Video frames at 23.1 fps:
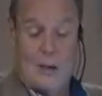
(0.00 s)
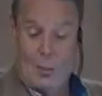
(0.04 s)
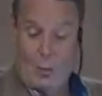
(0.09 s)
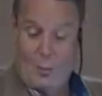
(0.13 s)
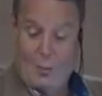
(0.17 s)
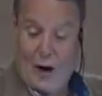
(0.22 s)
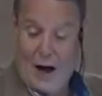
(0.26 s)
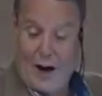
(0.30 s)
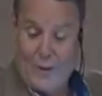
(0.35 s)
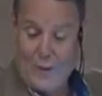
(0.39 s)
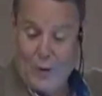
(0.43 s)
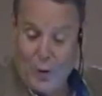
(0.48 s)
He's
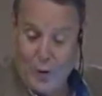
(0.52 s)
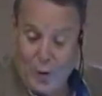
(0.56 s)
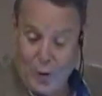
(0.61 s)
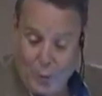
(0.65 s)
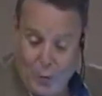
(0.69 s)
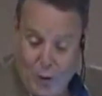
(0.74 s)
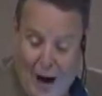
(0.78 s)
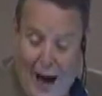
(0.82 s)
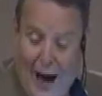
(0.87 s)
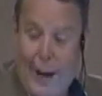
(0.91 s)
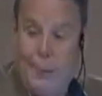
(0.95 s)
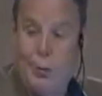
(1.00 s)
coming back
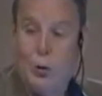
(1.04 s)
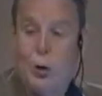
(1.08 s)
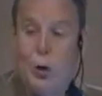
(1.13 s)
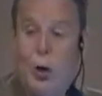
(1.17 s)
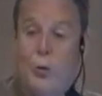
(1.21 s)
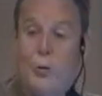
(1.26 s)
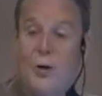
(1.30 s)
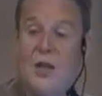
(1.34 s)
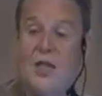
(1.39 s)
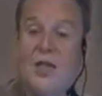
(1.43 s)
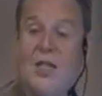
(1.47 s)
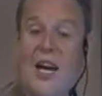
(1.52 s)
for the
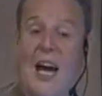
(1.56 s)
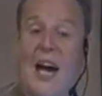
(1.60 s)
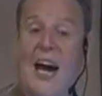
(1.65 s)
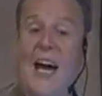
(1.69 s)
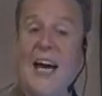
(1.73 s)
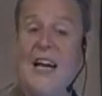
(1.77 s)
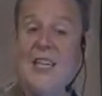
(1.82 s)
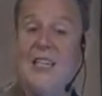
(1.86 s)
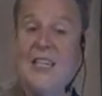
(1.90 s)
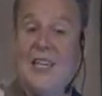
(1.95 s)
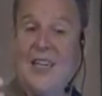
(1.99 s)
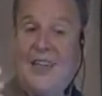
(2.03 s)
rapture of the
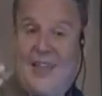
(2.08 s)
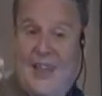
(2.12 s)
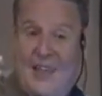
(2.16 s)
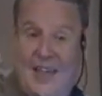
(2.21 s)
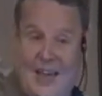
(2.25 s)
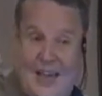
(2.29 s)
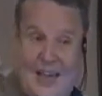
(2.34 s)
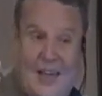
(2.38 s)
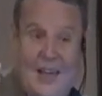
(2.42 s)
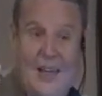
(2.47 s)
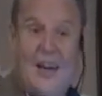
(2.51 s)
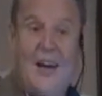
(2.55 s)
saints,
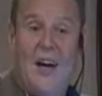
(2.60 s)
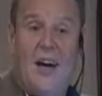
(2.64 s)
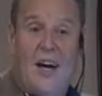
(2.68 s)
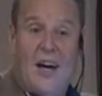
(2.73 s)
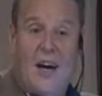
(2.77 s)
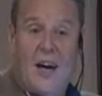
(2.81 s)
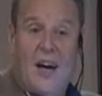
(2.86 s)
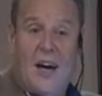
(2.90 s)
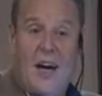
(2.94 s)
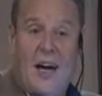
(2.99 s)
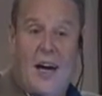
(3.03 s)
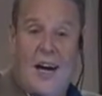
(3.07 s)
and then
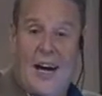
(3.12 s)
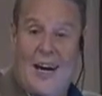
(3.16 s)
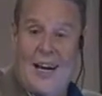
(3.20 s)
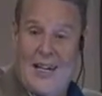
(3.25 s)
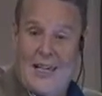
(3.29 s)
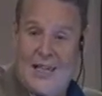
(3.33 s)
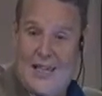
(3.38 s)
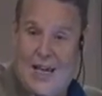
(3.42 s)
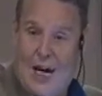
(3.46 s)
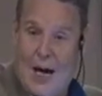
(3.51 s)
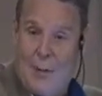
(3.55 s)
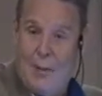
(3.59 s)

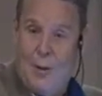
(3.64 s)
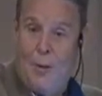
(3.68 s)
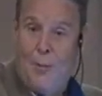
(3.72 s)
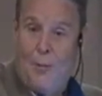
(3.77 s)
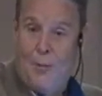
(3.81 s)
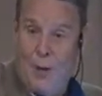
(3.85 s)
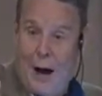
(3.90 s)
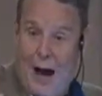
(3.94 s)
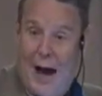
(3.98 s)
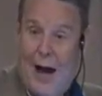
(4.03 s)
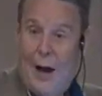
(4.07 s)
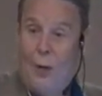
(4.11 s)
he's
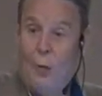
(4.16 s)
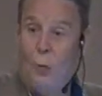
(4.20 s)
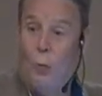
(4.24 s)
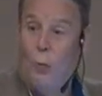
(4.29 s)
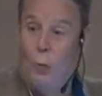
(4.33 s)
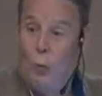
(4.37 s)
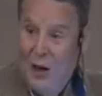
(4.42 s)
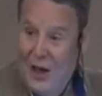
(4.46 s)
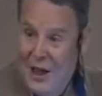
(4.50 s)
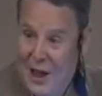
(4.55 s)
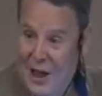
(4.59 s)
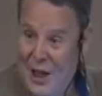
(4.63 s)
coming
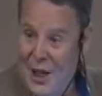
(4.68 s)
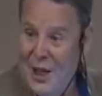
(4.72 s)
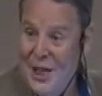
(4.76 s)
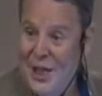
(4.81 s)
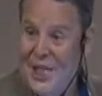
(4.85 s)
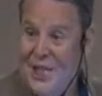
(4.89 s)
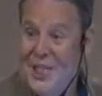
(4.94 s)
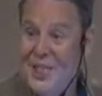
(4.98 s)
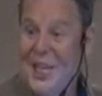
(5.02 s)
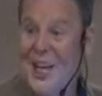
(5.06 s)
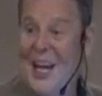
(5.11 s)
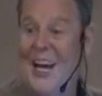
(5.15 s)
back
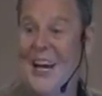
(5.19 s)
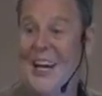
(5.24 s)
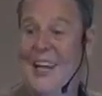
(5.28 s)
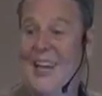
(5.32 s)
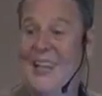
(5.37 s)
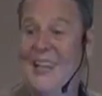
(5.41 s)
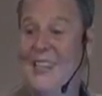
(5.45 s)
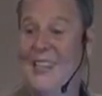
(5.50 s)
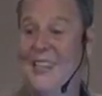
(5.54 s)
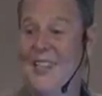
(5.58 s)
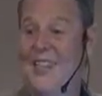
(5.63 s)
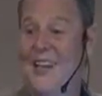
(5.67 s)
with his
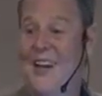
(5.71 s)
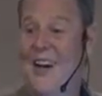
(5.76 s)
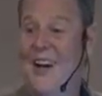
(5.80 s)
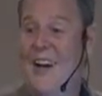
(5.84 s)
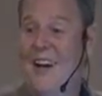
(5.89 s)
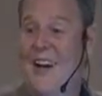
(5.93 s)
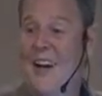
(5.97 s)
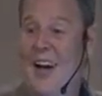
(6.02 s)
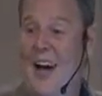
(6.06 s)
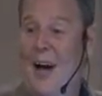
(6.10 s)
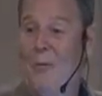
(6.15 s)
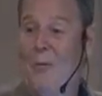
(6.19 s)
saints.
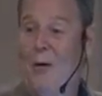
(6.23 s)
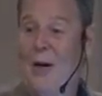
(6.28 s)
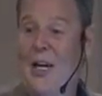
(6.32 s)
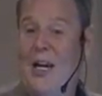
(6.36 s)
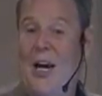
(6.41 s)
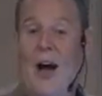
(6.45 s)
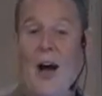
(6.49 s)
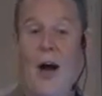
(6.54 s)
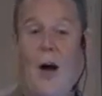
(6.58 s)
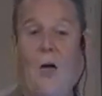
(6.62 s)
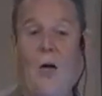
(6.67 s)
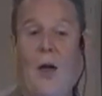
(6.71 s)
And
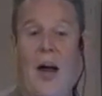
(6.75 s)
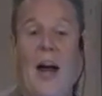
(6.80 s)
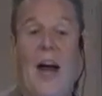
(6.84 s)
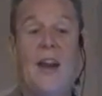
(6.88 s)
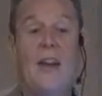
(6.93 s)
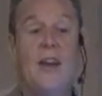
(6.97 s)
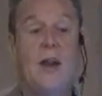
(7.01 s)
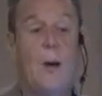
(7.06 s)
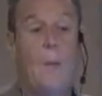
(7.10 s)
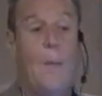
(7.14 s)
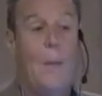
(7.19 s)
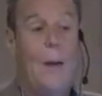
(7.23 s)
we call
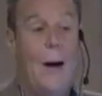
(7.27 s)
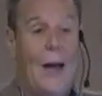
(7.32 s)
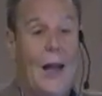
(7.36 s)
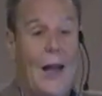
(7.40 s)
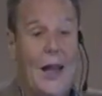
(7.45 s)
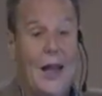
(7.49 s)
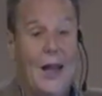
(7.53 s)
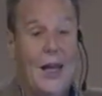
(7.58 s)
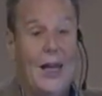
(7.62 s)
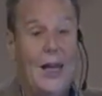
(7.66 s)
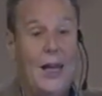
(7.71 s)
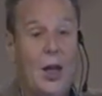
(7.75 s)
that the
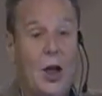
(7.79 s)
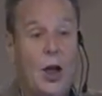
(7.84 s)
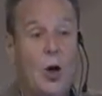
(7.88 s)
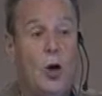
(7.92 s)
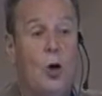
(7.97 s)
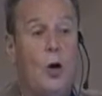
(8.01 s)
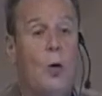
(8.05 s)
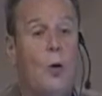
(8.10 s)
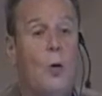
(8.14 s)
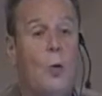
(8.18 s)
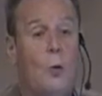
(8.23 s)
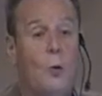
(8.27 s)

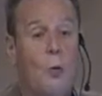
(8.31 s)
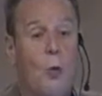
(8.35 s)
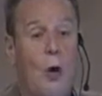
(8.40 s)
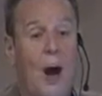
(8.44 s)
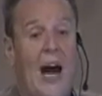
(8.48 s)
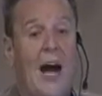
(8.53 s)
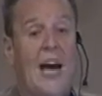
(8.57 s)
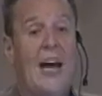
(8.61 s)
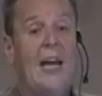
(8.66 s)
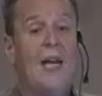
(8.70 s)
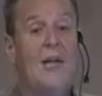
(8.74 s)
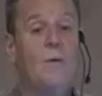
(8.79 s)
millennial
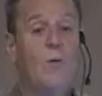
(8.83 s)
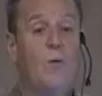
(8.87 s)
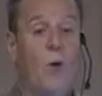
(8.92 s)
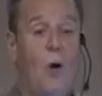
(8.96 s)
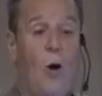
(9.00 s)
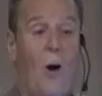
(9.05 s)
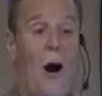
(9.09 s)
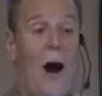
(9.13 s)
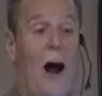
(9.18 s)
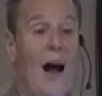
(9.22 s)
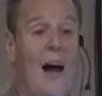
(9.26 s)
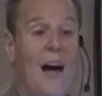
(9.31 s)
reign
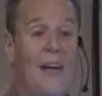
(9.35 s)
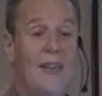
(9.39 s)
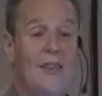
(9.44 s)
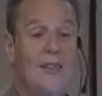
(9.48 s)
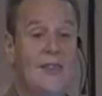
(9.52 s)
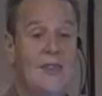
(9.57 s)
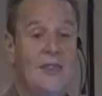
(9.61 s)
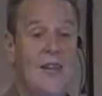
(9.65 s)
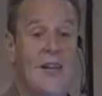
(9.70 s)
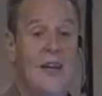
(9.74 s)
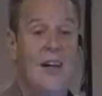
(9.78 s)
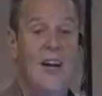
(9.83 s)
of
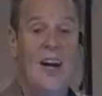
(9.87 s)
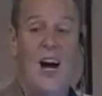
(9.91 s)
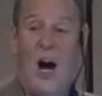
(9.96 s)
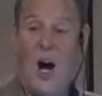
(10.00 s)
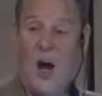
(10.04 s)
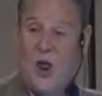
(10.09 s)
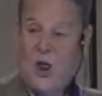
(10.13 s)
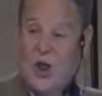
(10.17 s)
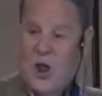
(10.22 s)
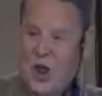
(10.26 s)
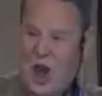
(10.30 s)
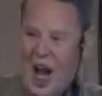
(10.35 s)
Christ,
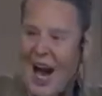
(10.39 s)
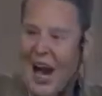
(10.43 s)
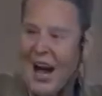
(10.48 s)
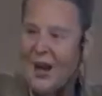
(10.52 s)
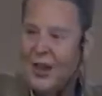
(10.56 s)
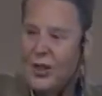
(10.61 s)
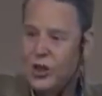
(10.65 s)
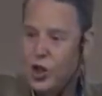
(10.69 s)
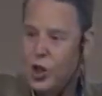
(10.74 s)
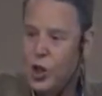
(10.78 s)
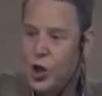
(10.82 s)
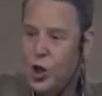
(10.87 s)
a
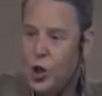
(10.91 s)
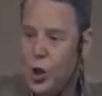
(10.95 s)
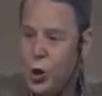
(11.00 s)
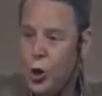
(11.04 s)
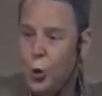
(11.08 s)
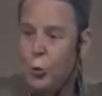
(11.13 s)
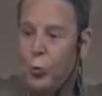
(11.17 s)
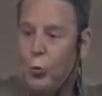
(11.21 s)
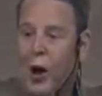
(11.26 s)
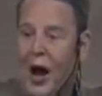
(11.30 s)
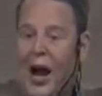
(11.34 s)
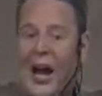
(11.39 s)
thousand
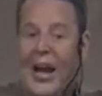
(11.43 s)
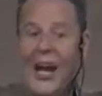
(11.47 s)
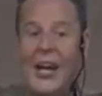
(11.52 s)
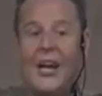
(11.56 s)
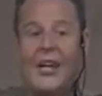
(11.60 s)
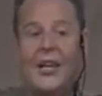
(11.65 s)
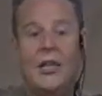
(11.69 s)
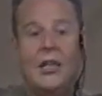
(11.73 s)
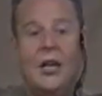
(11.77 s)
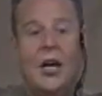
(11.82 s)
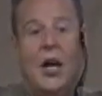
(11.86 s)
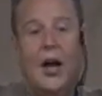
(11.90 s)
year
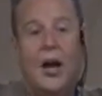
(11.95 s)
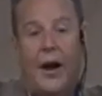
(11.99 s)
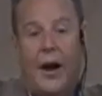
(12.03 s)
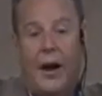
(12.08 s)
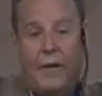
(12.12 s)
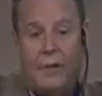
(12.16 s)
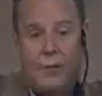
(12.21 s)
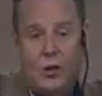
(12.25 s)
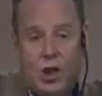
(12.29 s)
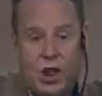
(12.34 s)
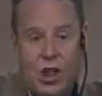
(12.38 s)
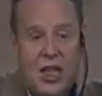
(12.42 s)
reign
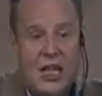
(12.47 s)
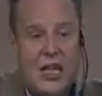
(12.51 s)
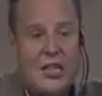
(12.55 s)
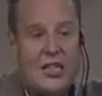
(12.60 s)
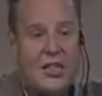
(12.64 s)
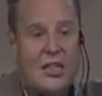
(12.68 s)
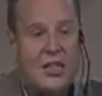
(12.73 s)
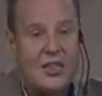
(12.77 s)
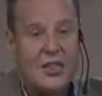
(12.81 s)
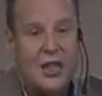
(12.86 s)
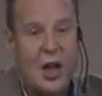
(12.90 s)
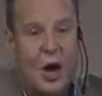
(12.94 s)
of
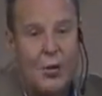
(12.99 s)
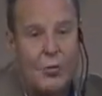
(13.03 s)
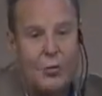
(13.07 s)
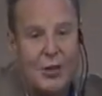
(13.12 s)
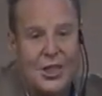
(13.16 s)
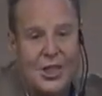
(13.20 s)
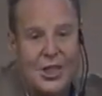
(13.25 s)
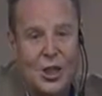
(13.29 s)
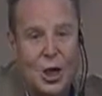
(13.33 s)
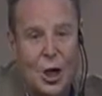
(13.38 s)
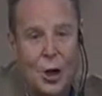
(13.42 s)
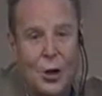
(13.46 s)
Jesus
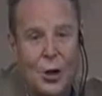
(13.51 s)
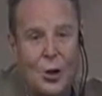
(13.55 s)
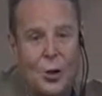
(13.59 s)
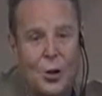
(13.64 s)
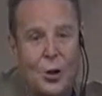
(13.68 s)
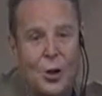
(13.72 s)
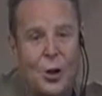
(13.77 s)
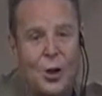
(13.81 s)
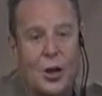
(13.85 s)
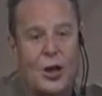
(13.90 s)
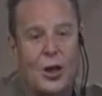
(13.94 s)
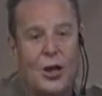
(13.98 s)
on this
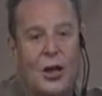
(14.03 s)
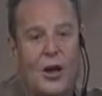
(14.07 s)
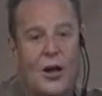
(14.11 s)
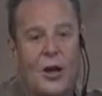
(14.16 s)
earth.